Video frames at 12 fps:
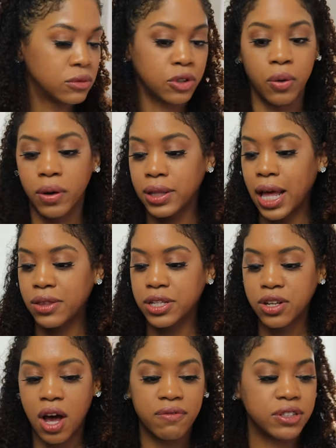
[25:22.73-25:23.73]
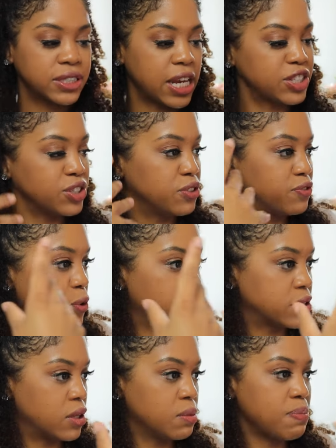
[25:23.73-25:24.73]
Don't allow this conversation to
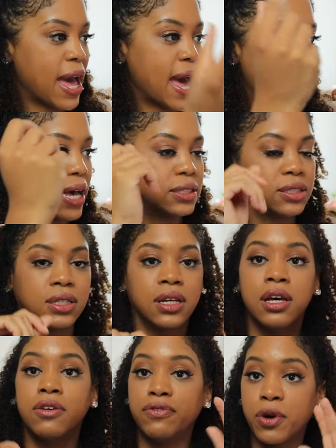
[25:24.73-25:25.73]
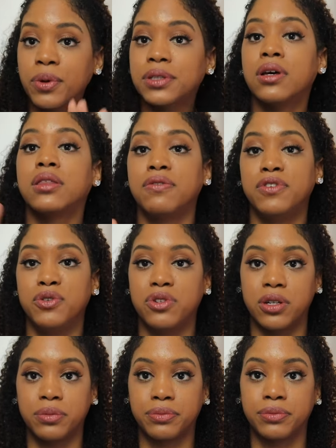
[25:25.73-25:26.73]
focus on the past, focus on the
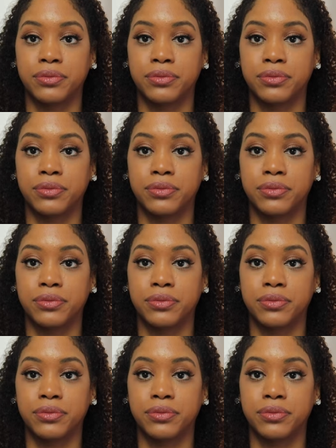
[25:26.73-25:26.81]
future.